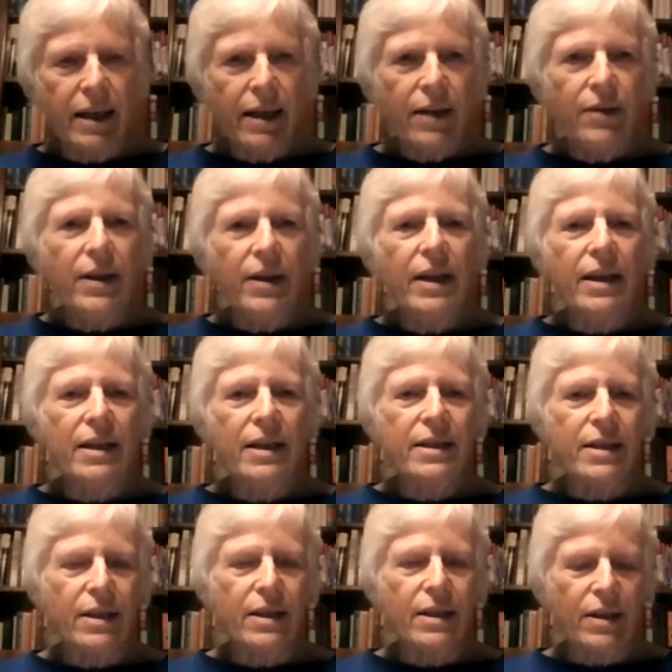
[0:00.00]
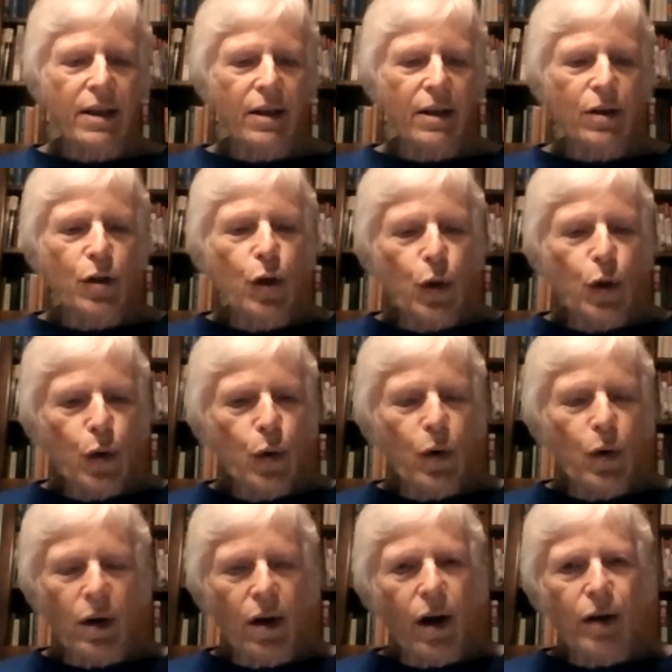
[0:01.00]
these new
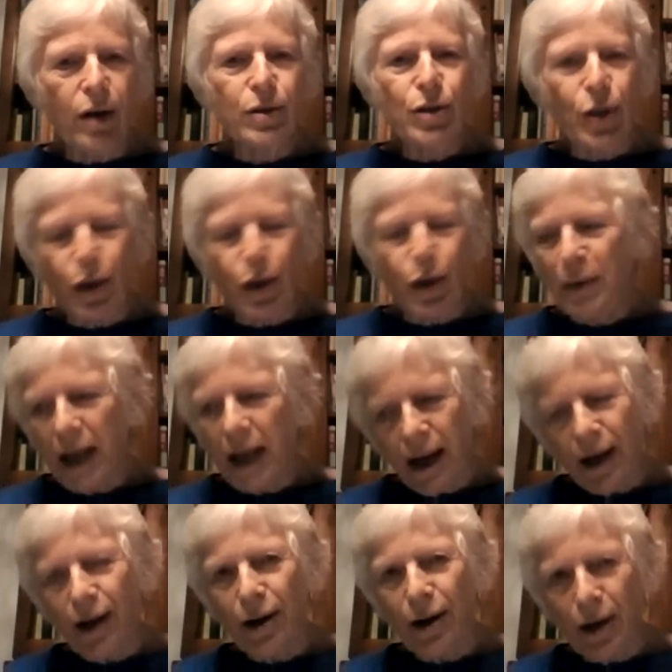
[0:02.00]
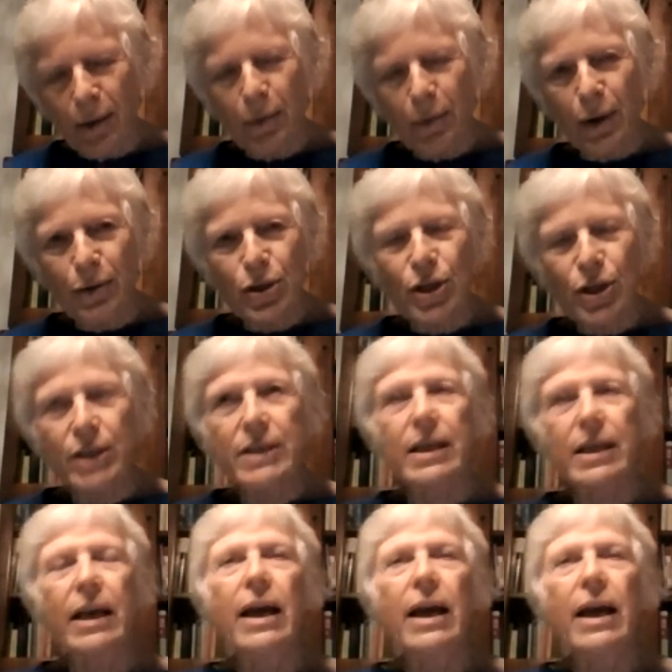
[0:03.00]
long-term care approaches?